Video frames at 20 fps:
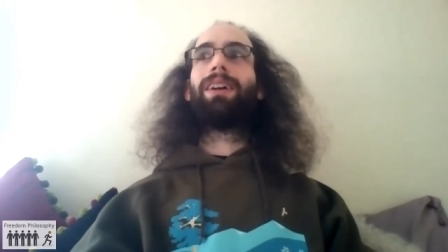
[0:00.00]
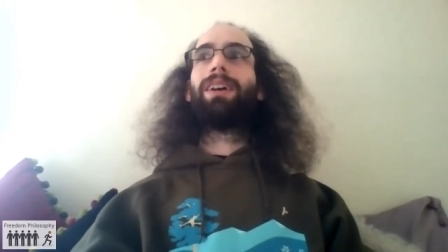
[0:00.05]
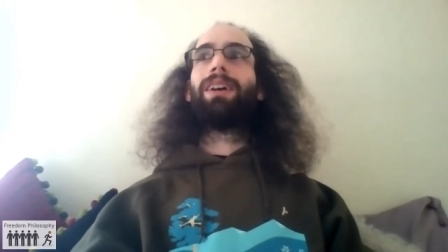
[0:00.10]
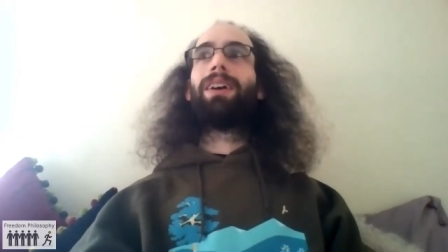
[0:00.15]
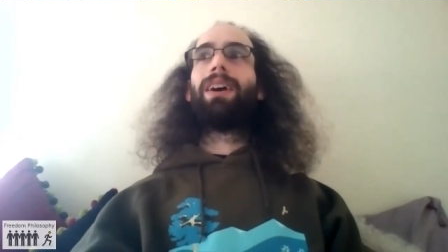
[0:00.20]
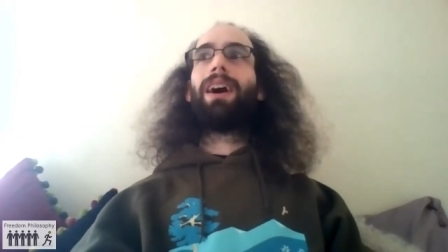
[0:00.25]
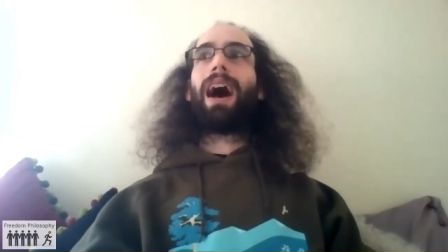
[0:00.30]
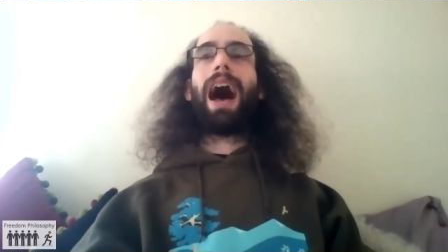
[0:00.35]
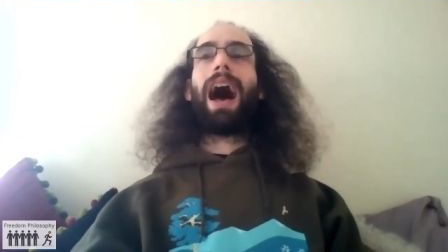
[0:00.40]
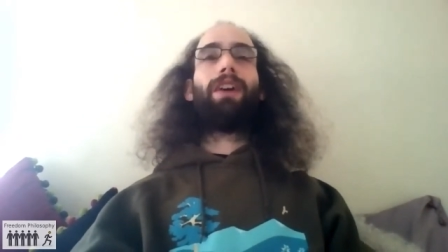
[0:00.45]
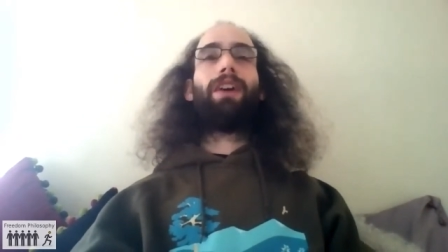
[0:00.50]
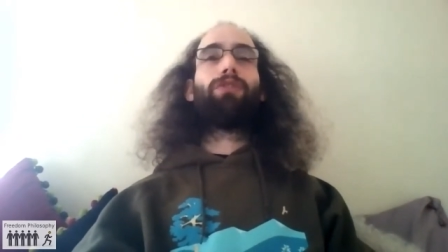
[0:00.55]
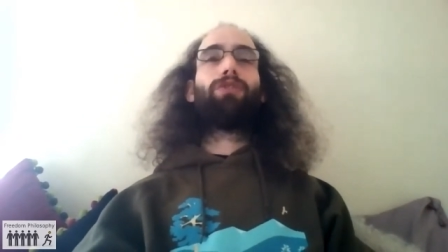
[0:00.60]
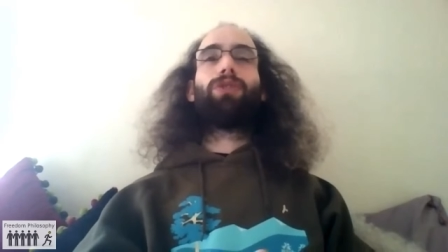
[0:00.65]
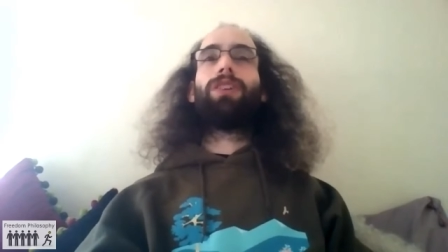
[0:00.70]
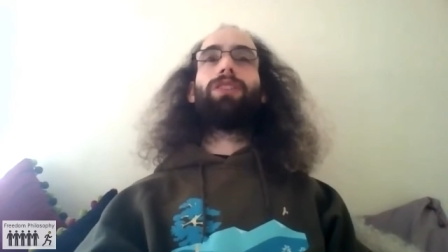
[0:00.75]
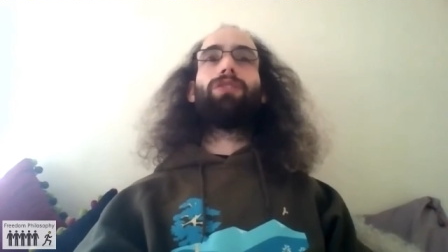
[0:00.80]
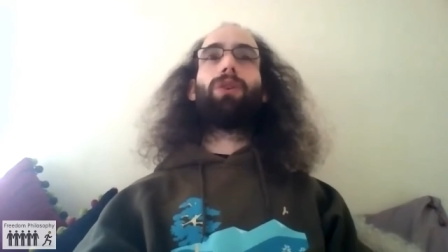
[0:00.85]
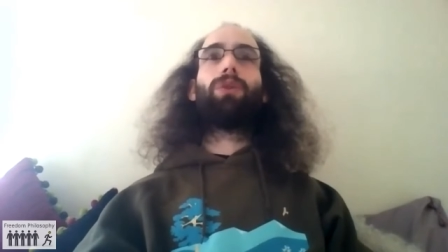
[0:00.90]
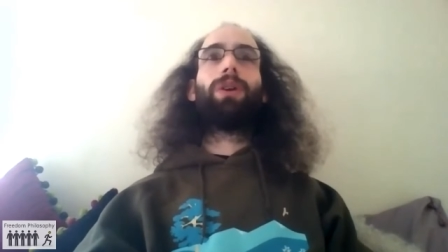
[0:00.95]
after
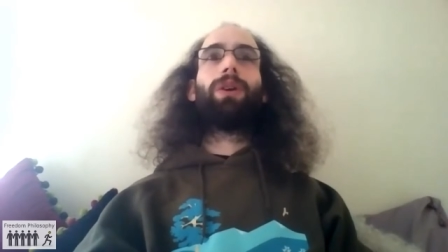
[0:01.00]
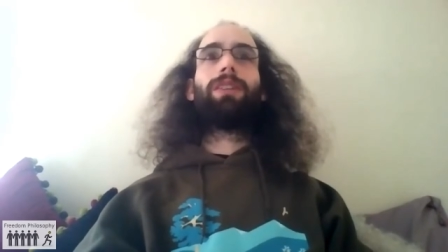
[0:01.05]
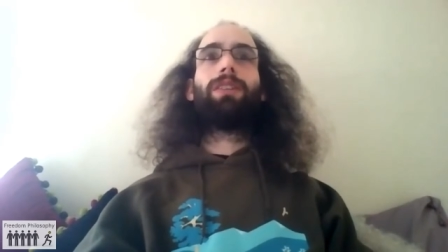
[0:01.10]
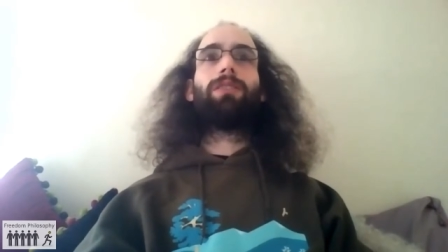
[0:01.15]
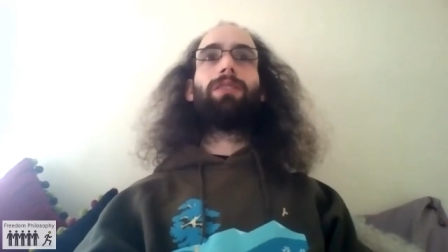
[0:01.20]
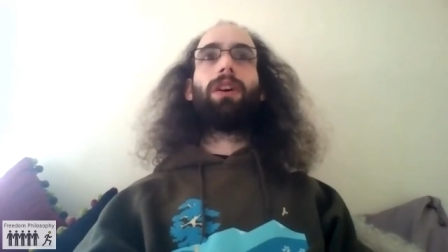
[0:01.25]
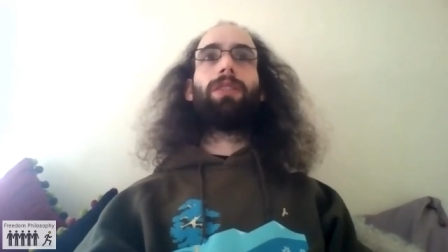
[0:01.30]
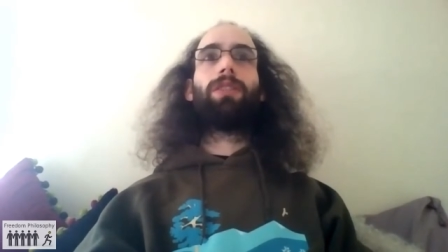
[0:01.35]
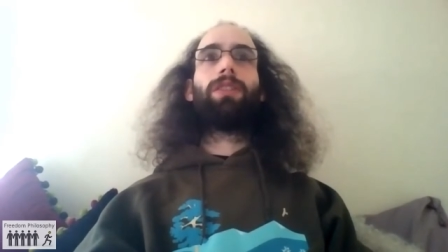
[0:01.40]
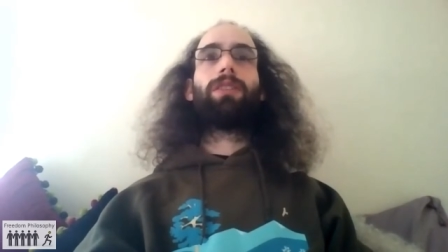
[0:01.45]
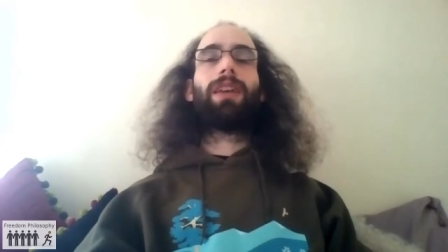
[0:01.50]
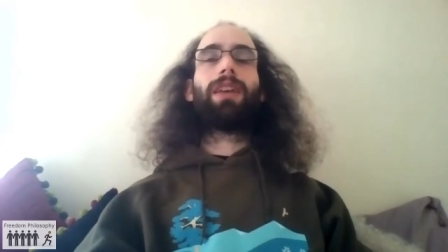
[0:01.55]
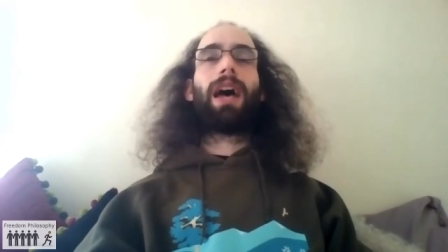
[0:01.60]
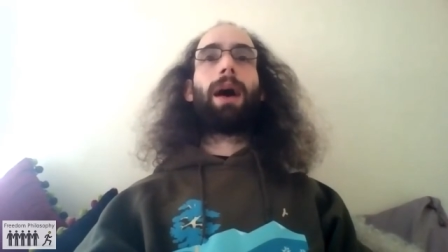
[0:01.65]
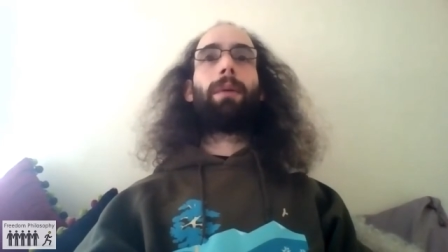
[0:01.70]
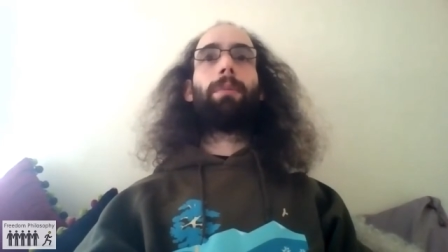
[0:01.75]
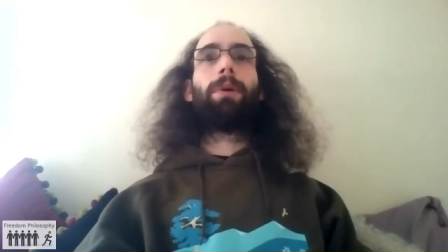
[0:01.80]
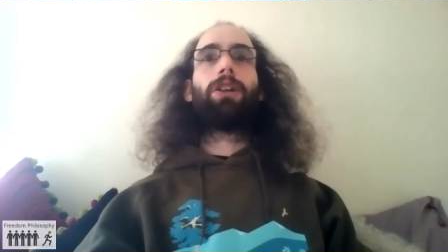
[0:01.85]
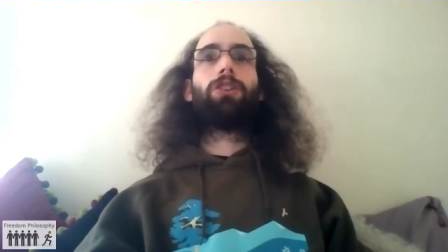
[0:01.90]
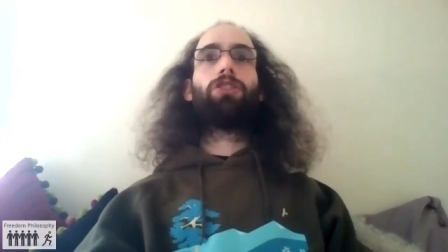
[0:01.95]
he's already done the
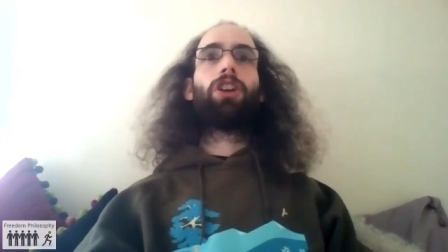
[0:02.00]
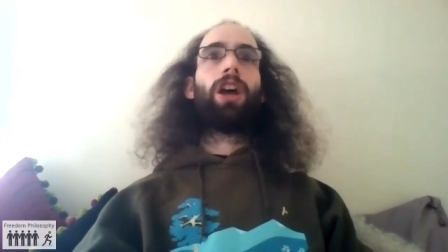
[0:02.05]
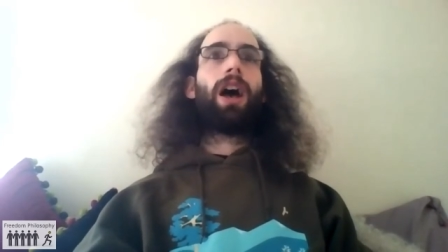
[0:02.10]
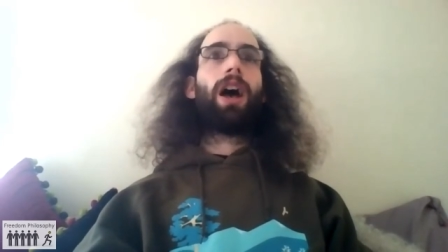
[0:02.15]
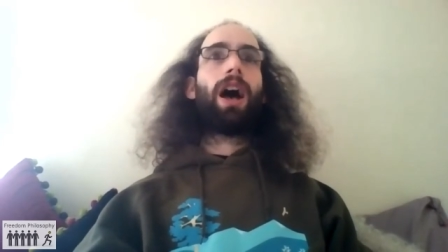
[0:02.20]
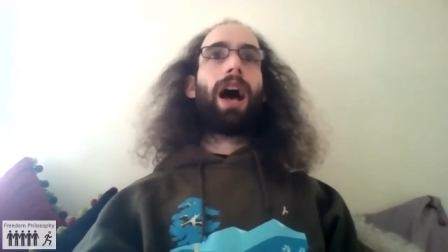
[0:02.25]
damage